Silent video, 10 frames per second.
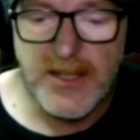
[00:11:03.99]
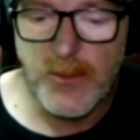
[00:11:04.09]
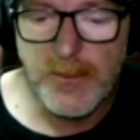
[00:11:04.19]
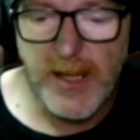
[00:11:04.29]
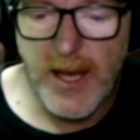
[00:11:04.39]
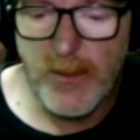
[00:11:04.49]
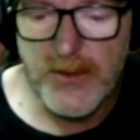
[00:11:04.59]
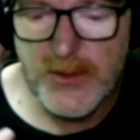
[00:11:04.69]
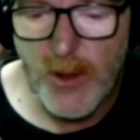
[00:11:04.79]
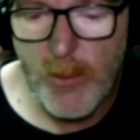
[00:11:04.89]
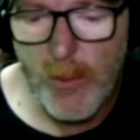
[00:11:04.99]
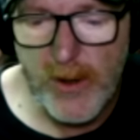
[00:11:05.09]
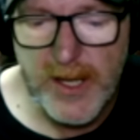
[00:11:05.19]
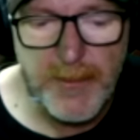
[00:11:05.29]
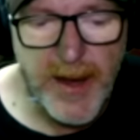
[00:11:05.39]
And his reply was,
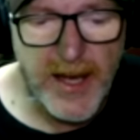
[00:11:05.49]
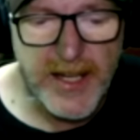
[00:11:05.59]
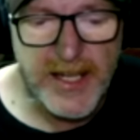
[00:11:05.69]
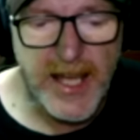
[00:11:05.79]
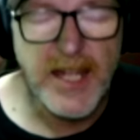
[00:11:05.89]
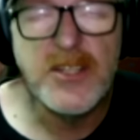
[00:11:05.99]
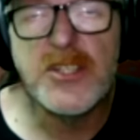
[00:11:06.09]
"Don't worry about it